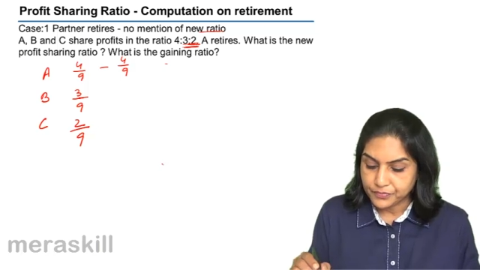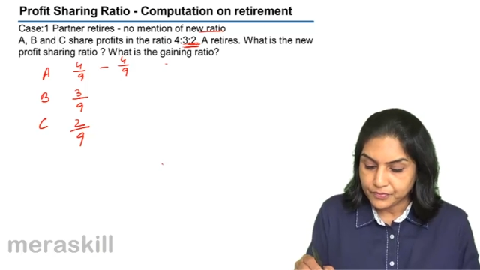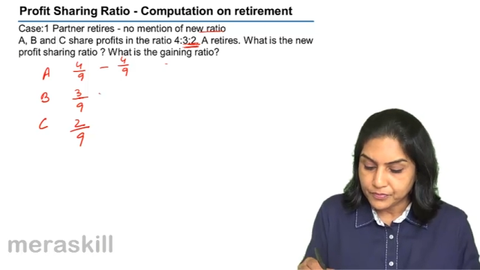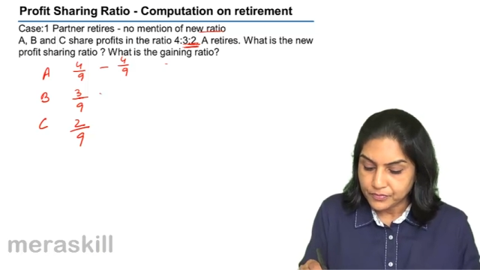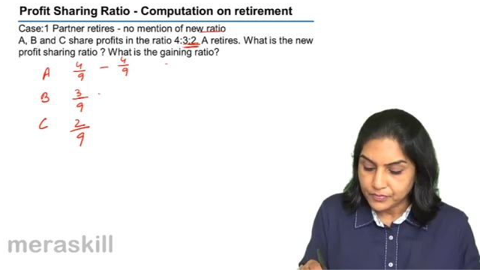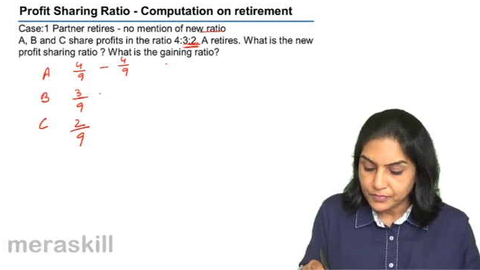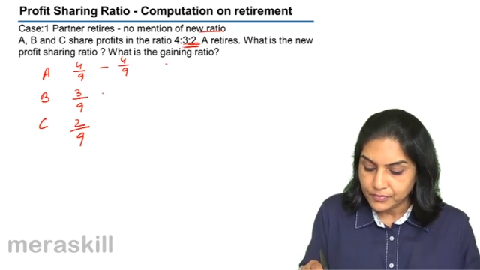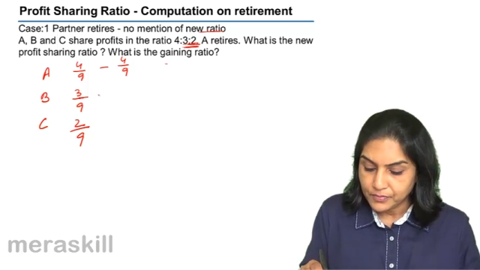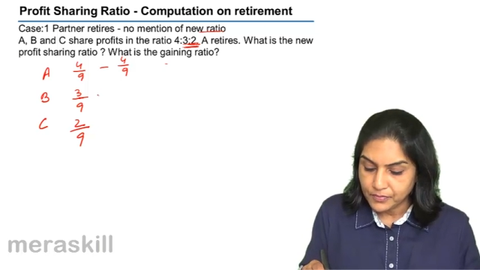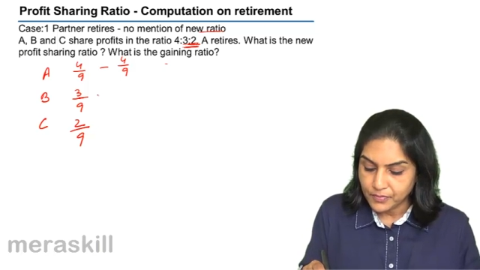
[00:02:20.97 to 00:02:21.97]

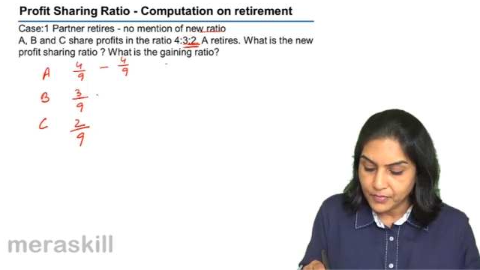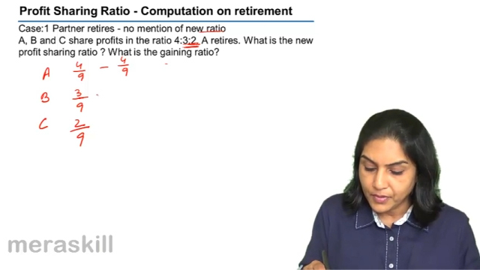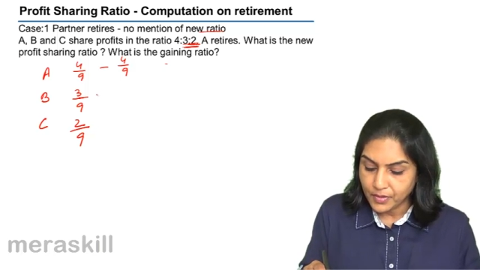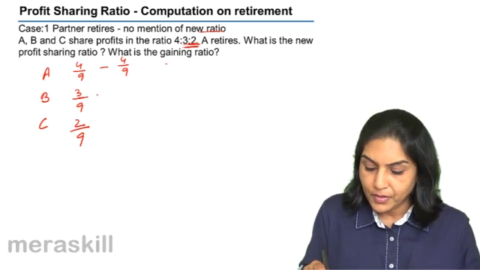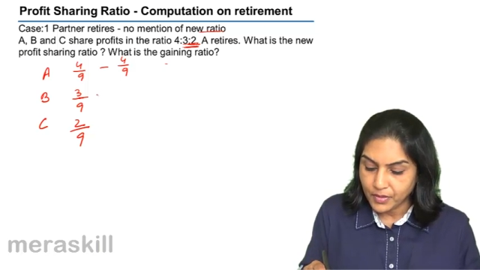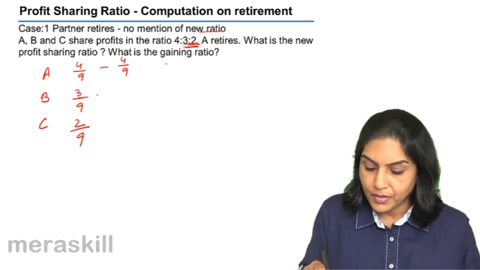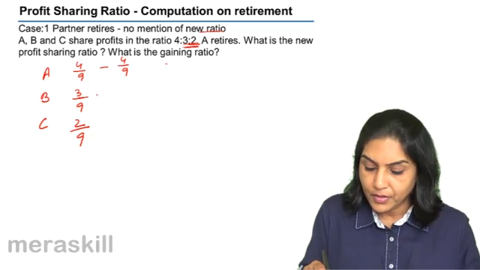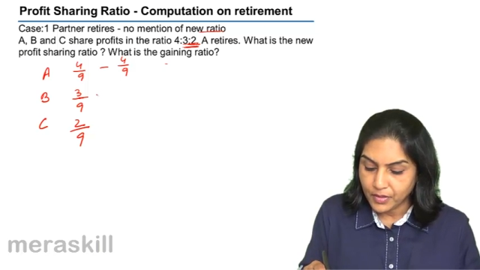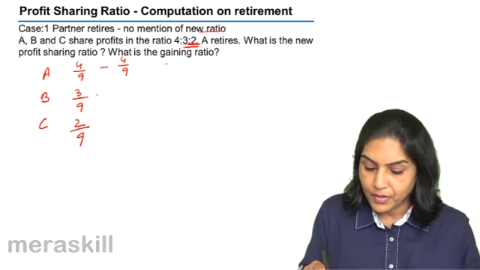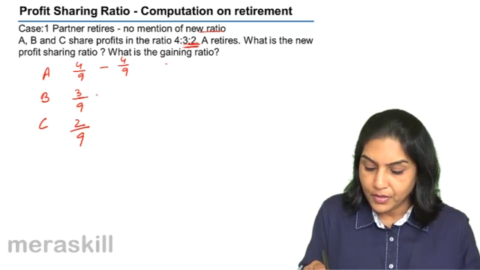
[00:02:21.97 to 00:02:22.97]

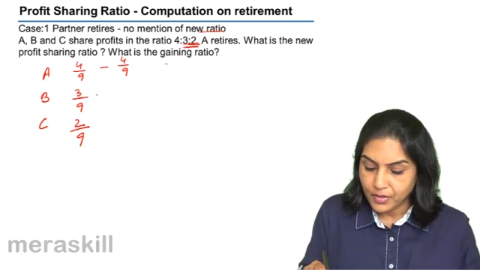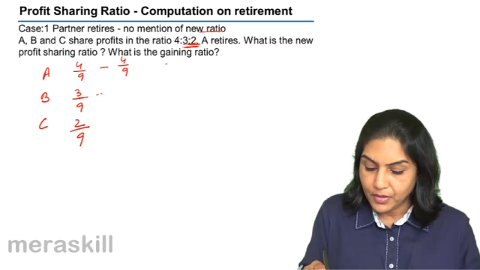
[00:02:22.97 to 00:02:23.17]
Nobody speaks.